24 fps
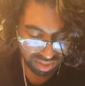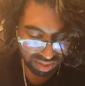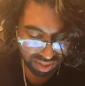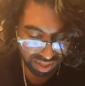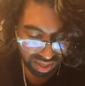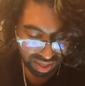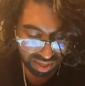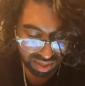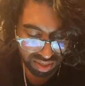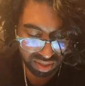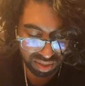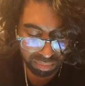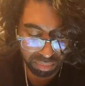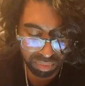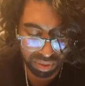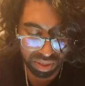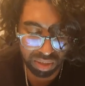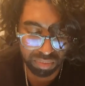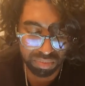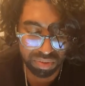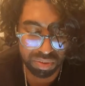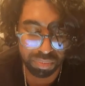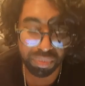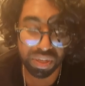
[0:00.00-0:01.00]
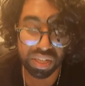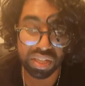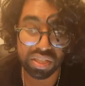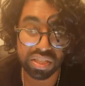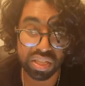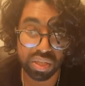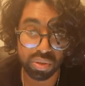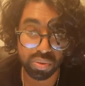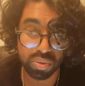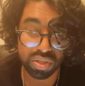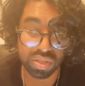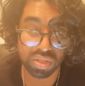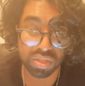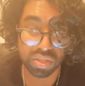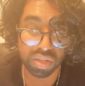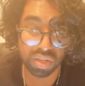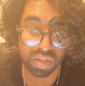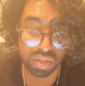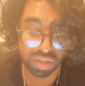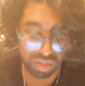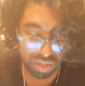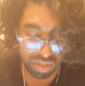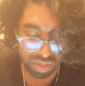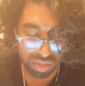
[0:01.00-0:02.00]
Then it becomes a main sequence
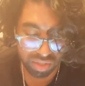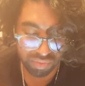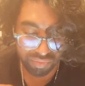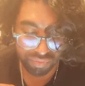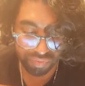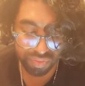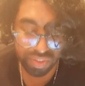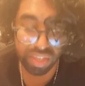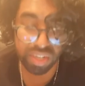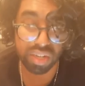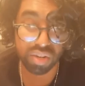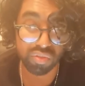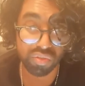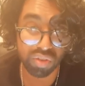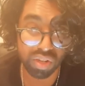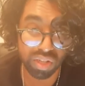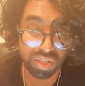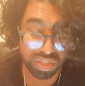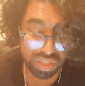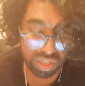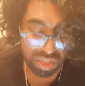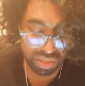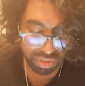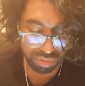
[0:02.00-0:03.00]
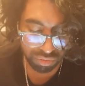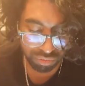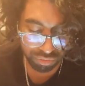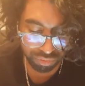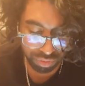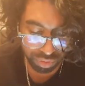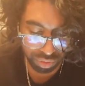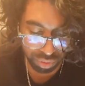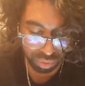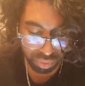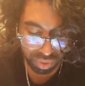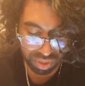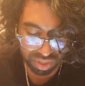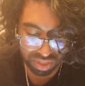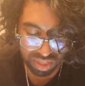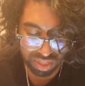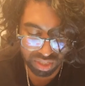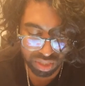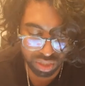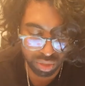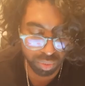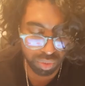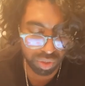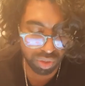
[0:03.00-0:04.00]
star. Then it runs out of fuel. It
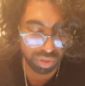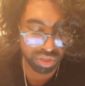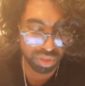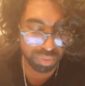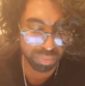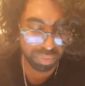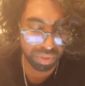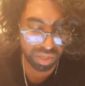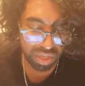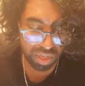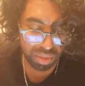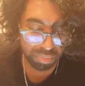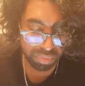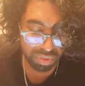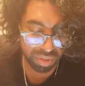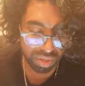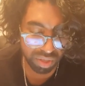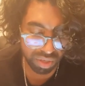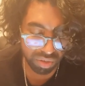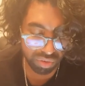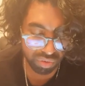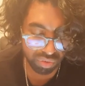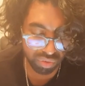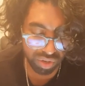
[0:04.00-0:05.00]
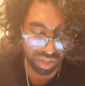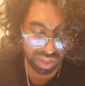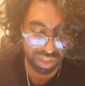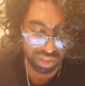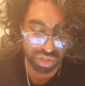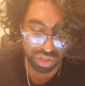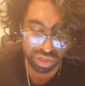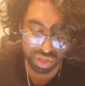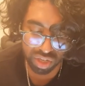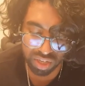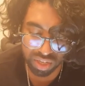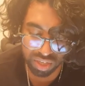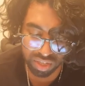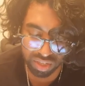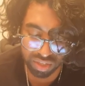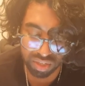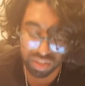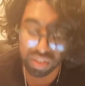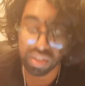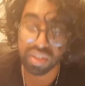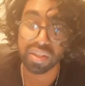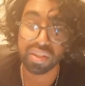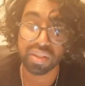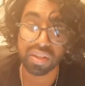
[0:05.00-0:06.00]
then swells to become the red giant.
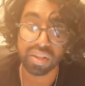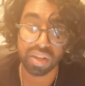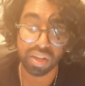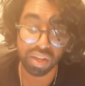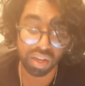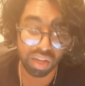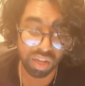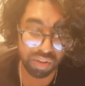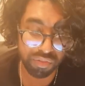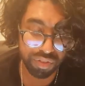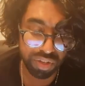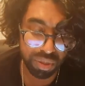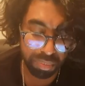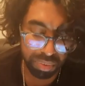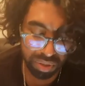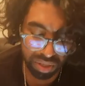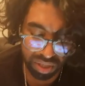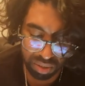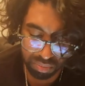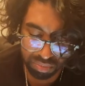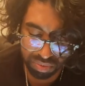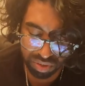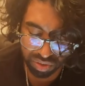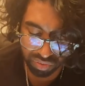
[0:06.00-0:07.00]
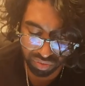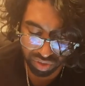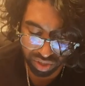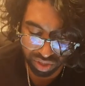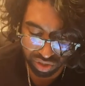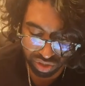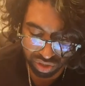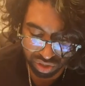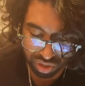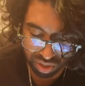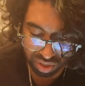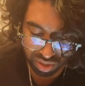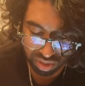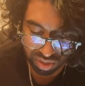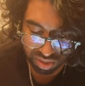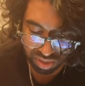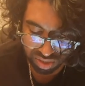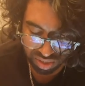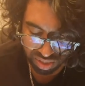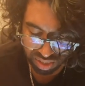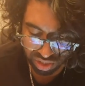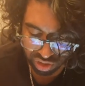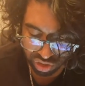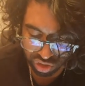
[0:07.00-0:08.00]
After it becomes a red
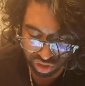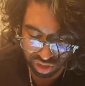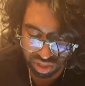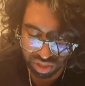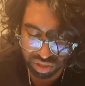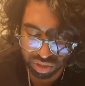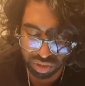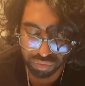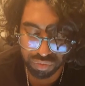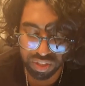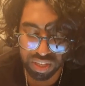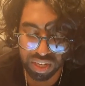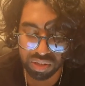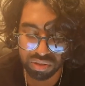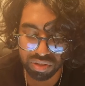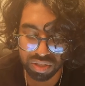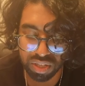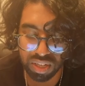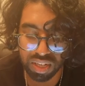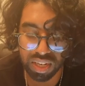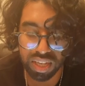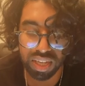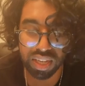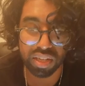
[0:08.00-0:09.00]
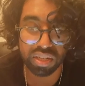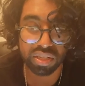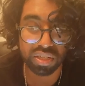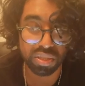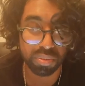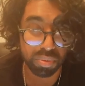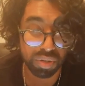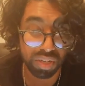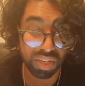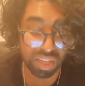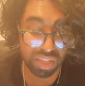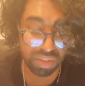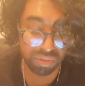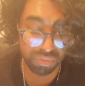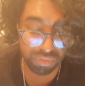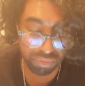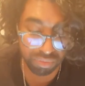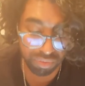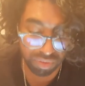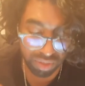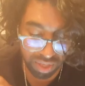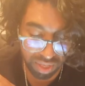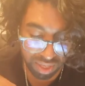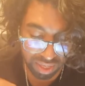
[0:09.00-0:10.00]
giant, it sheds off the outer layer to
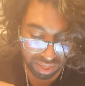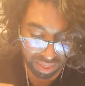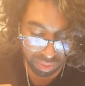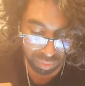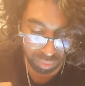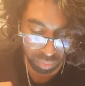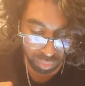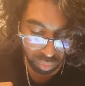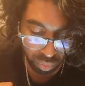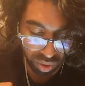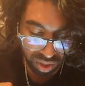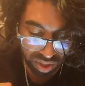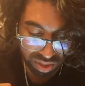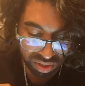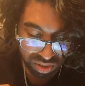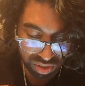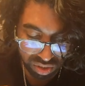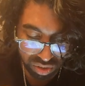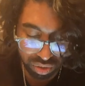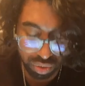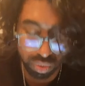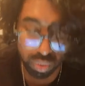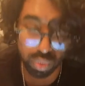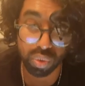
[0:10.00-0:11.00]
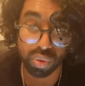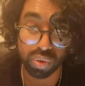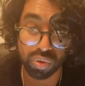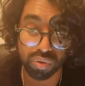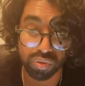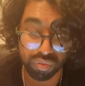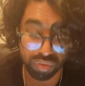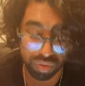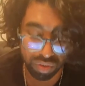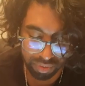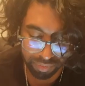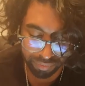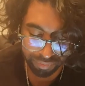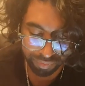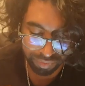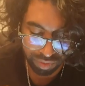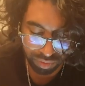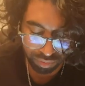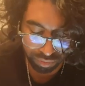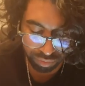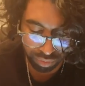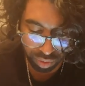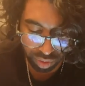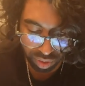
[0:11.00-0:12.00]
believe a white dwarf,
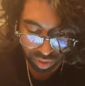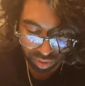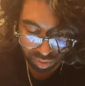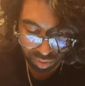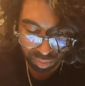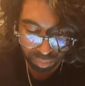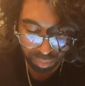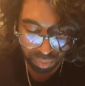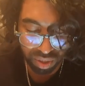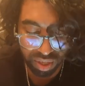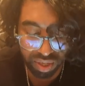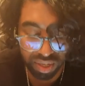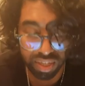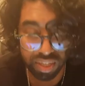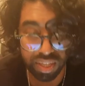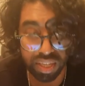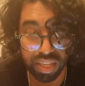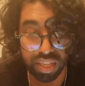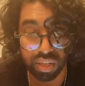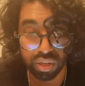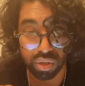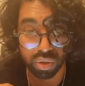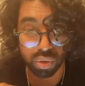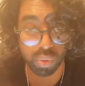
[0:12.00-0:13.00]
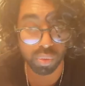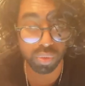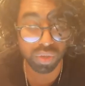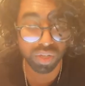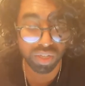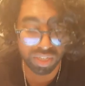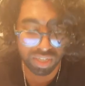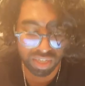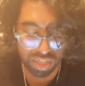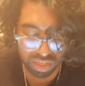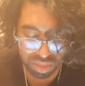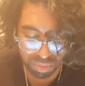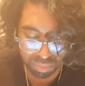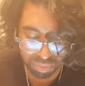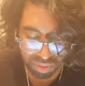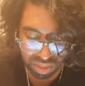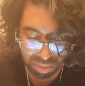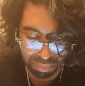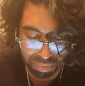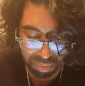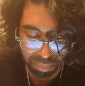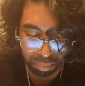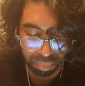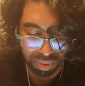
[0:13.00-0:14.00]
followed by it cooling down to
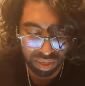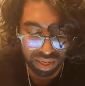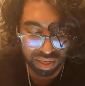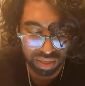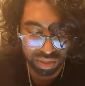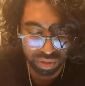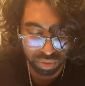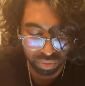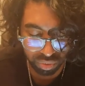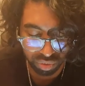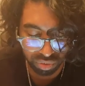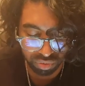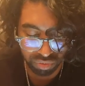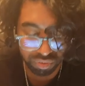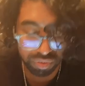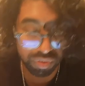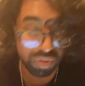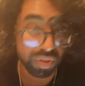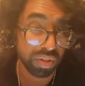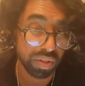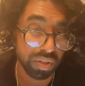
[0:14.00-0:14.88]
become a black dwarf.